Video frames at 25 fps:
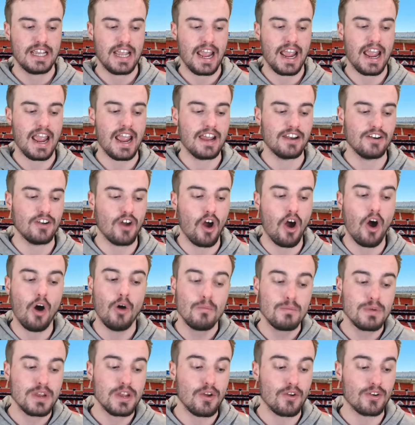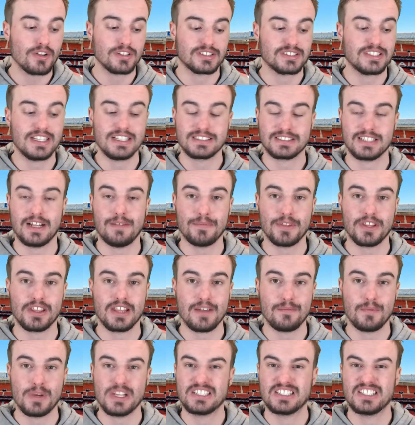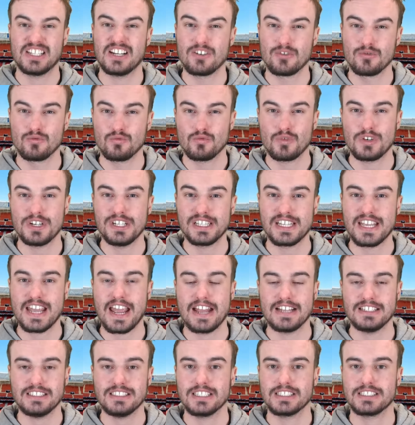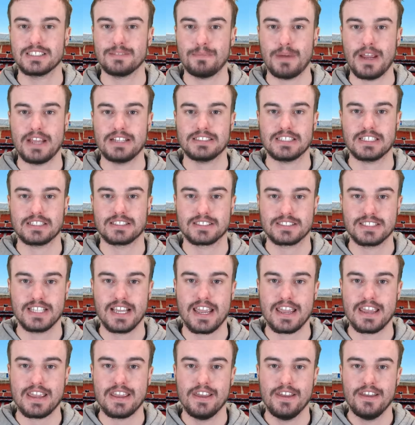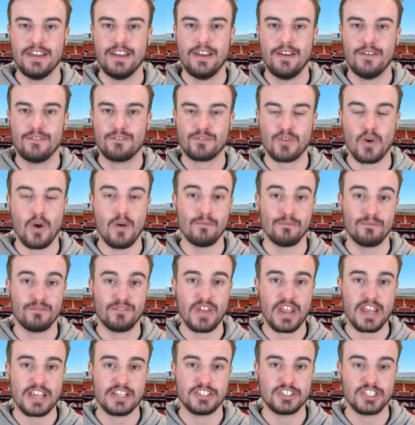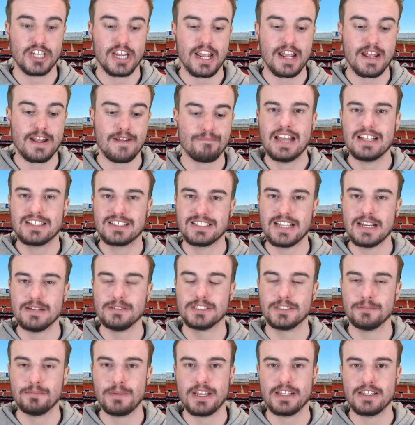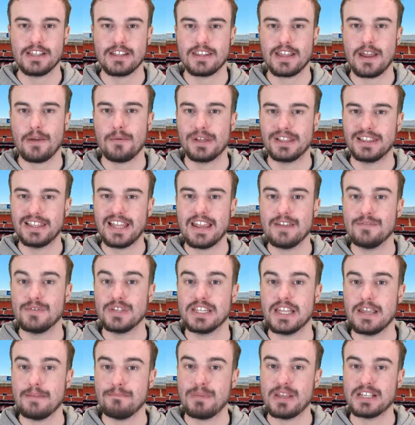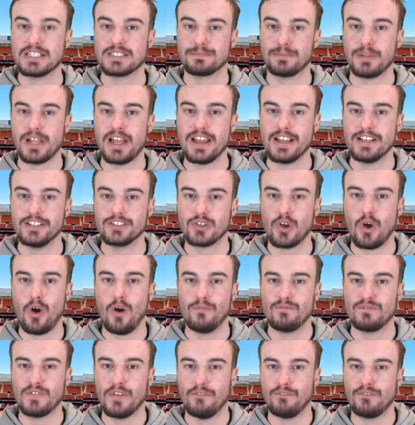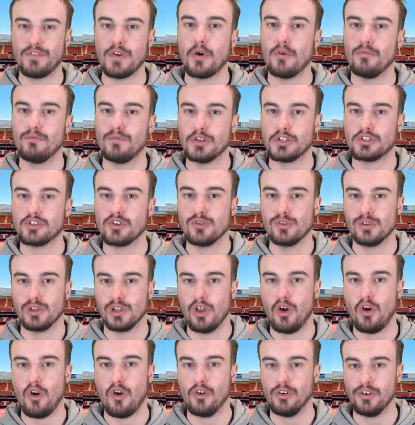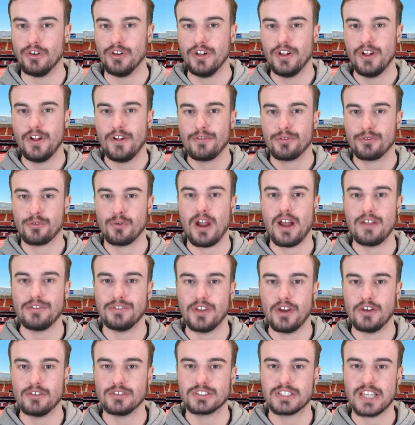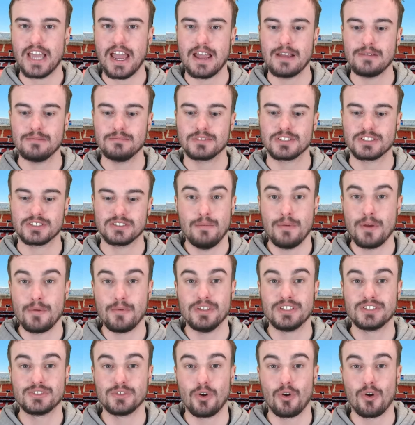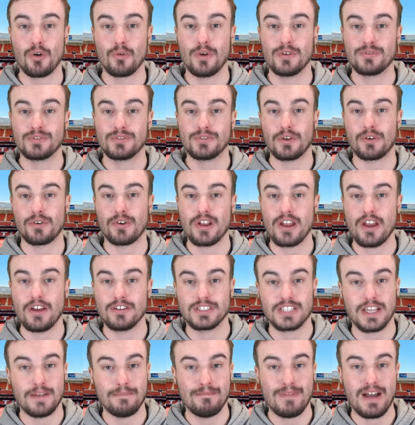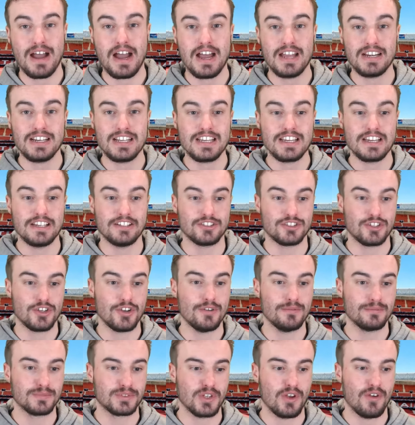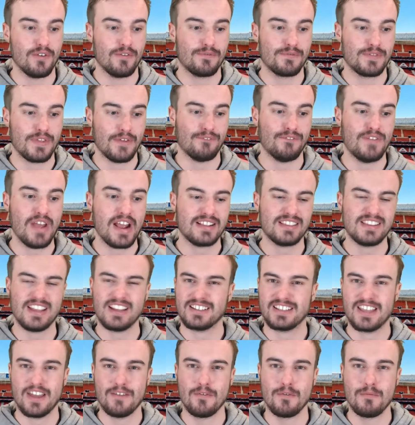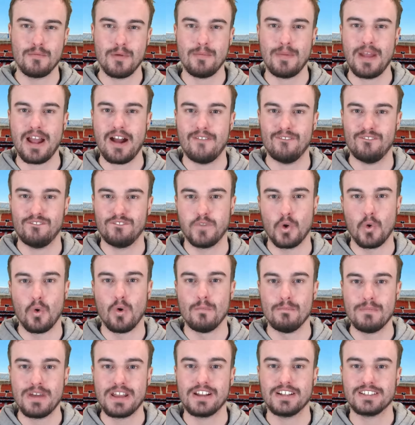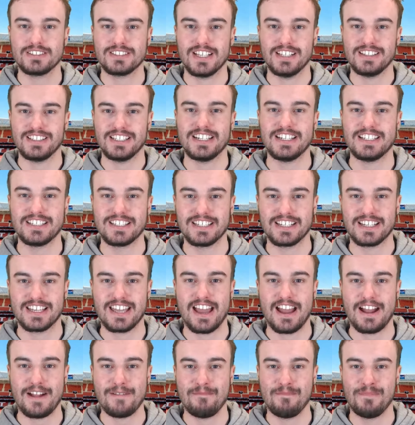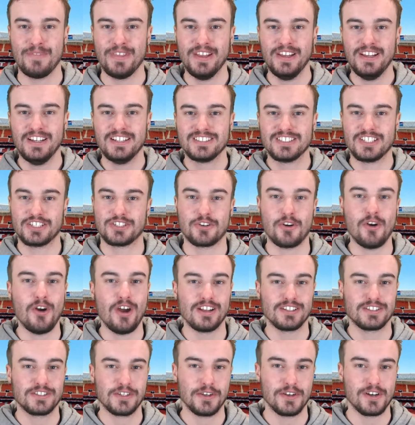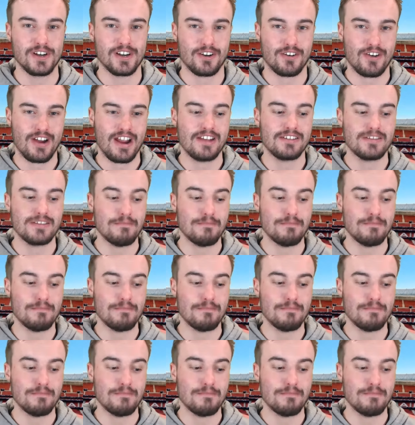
And I'll be honest, that's something that we didn't really anticipate to see from Fiji. It seemed to be that they were leaving their best players off the field for too long throughout those games. I mean, we saw it with Terio Tamani in terms of the fact that give him about four minutes at the end of the game to try and turn it around.